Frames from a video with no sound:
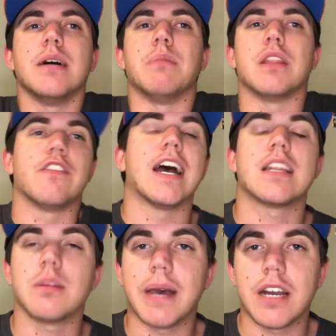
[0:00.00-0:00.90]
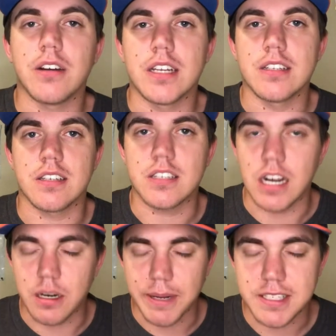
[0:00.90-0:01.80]
But the fact of the matter is, let's
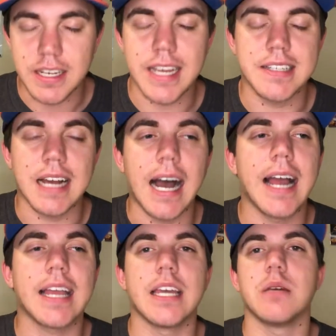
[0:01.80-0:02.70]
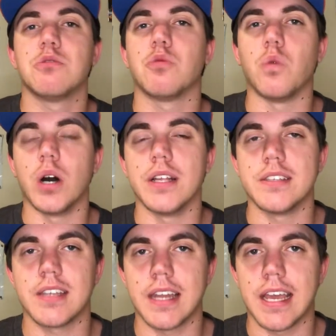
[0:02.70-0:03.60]
talk about today. Ty Gibbs won
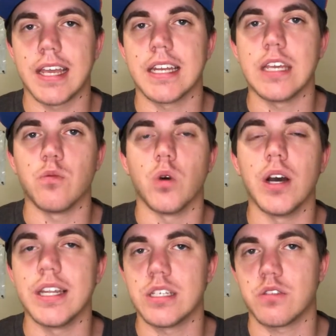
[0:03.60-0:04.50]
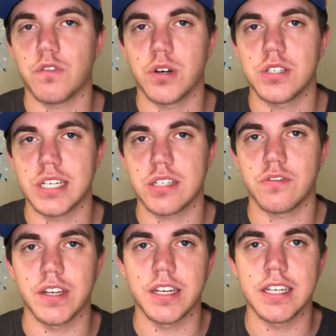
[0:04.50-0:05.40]
today, and he won his first
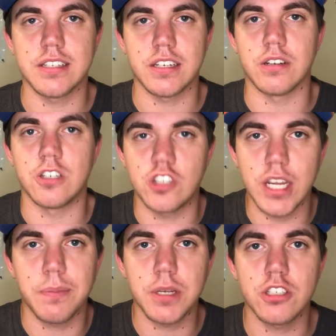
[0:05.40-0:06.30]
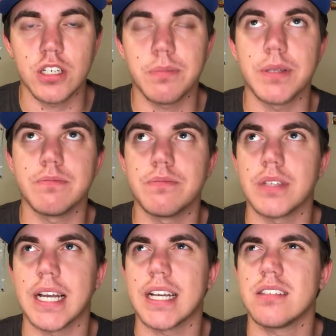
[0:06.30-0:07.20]
Xfinity Series championship, and
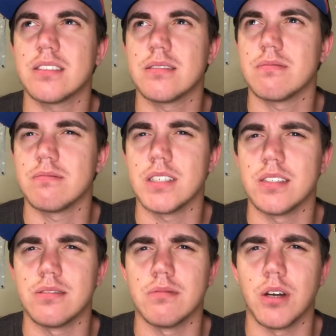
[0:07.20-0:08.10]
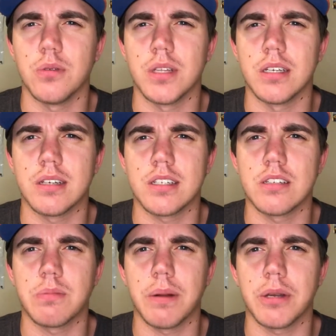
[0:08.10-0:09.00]
I guess his only, because
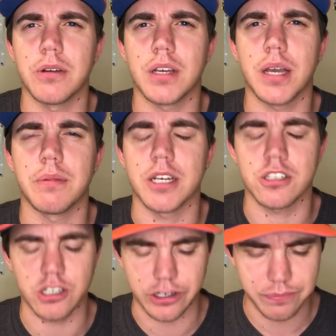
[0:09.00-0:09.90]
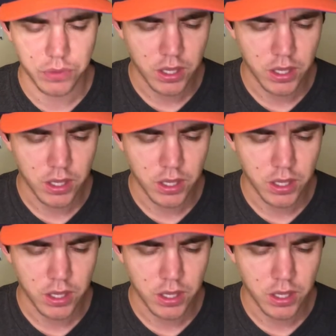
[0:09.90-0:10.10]
he's probably going to Cup next year.